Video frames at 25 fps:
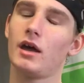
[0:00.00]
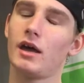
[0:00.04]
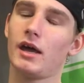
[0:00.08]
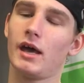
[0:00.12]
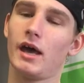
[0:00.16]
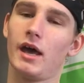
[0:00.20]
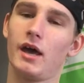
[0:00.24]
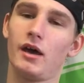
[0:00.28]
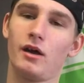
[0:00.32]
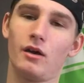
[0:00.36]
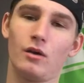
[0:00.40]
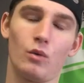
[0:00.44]

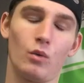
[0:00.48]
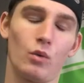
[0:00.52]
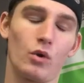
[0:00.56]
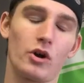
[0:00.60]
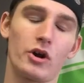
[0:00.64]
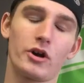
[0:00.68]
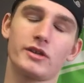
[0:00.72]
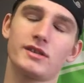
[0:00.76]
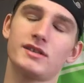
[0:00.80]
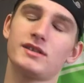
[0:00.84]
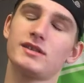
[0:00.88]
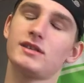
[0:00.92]
Hey,
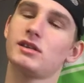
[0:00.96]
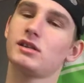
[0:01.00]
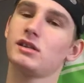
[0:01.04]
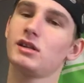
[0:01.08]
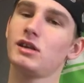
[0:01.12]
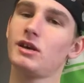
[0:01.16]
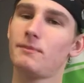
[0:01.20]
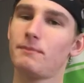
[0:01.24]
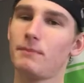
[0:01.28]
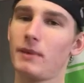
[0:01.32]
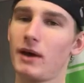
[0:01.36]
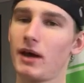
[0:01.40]
words
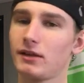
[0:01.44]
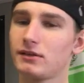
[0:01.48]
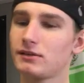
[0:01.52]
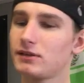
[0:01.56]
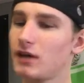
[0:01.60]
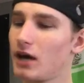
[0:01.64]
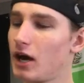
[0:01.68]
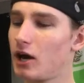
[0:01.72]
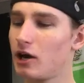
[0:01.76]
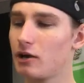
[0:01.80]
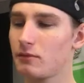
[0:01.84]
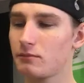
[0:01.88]
slip at
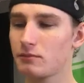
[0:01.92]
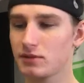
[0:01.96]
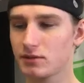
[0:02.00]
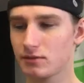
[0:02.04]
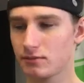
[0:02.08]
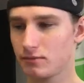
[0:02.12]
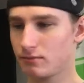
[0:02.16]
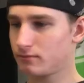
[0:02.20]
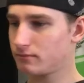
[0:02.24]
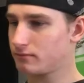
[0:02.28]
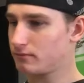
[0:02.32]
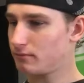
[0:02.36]
times.
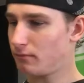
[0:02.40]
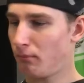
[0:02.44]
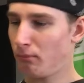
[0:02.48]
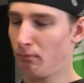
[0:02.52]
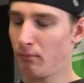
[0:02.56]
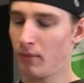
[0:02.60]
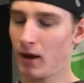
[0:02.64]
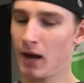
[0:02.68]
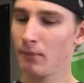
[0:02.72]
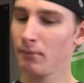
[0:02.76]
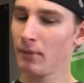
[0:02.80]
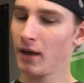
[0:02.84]

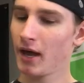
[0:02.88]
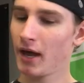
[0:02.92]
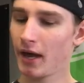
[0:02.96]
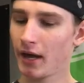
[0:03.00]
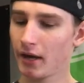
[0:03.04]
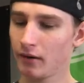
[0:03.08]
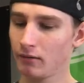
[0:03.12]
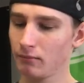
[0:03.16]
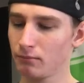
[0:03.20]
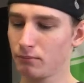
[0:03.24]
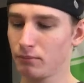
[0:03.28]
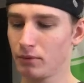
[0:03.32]
My
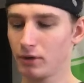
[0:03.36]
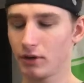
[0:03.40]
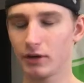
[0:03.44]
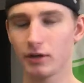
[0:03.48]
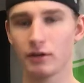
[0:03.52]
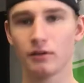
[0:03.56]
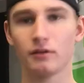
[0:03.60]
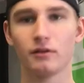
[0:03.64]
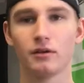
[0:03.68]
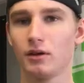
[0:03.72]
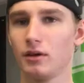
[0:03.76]
bad, but